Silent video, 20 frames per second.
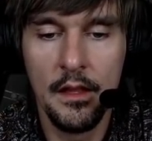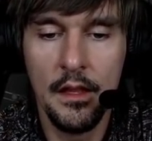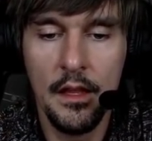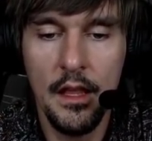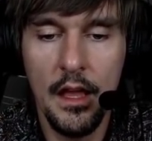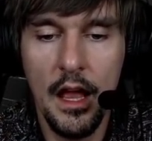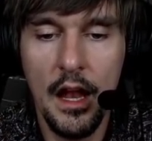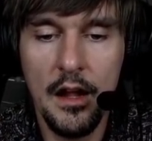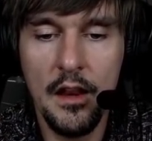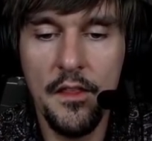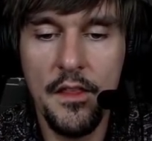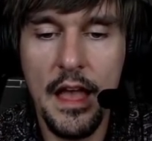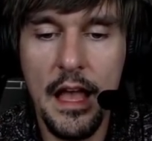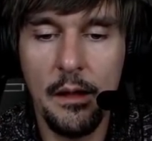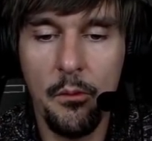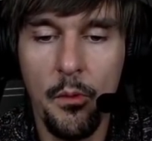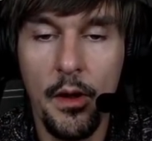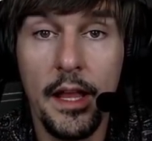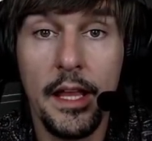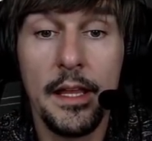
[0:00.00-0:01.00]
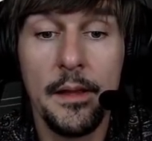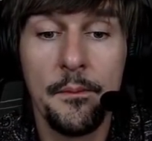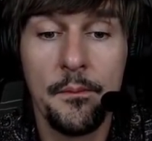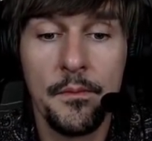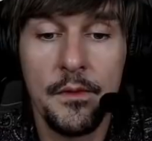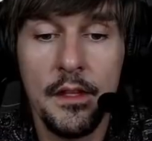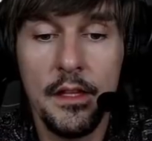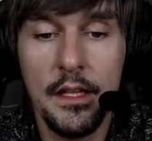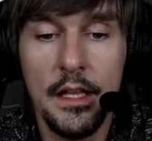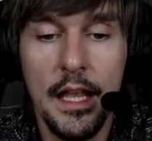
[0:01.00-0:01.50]
And in that way,
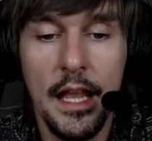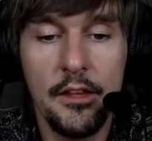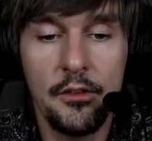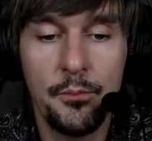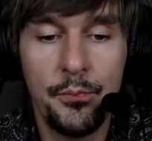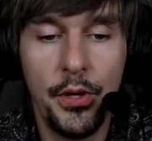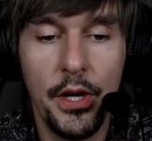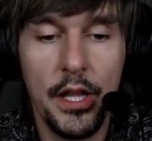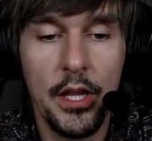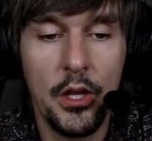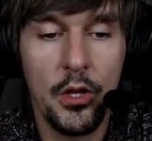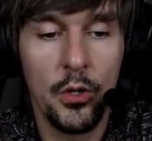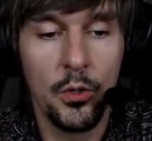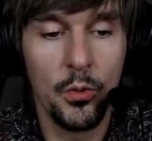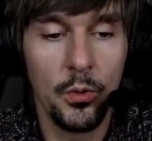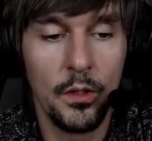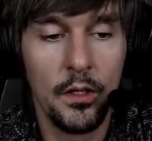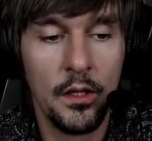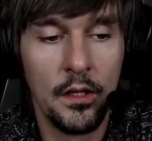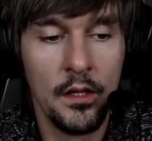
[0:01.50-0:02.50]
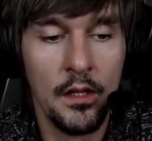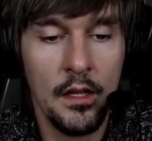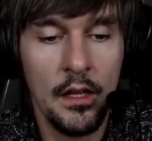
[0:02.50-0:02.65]
it's pretty cool.